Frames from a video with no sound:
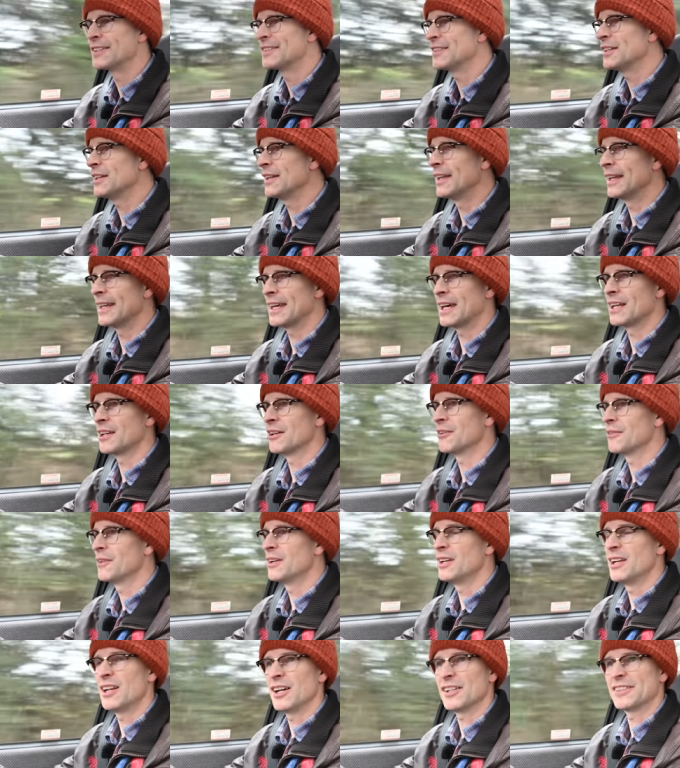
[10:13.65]
certainly had
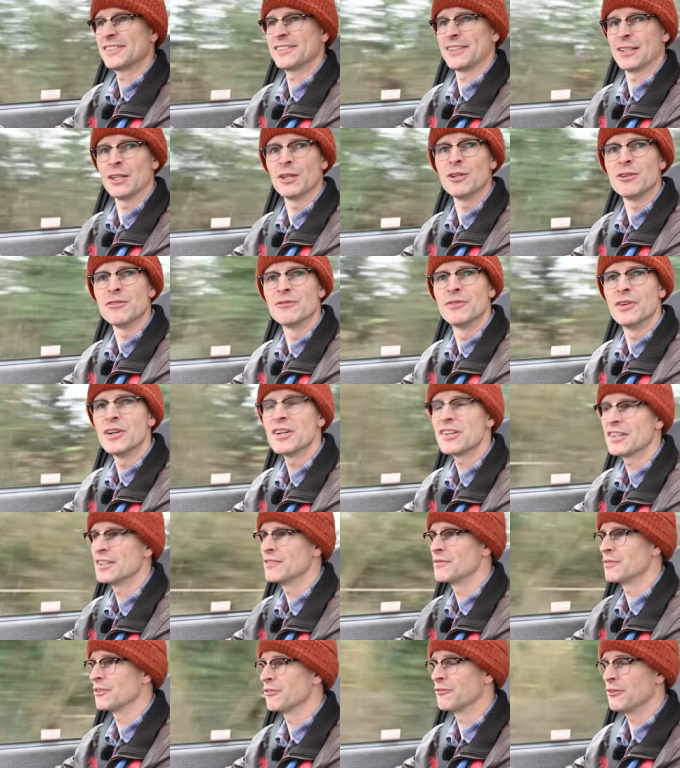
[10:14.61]
a, a saloon
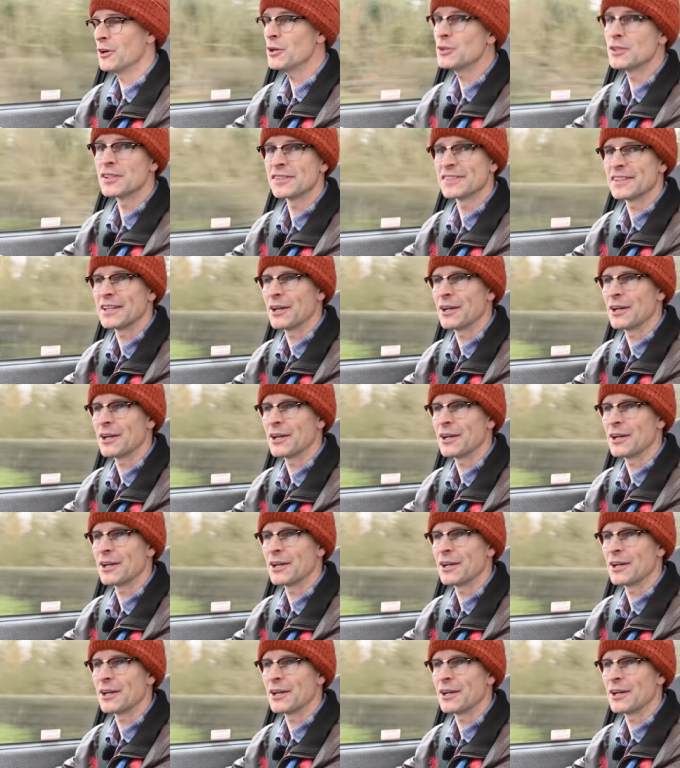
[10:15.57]
version of the Focus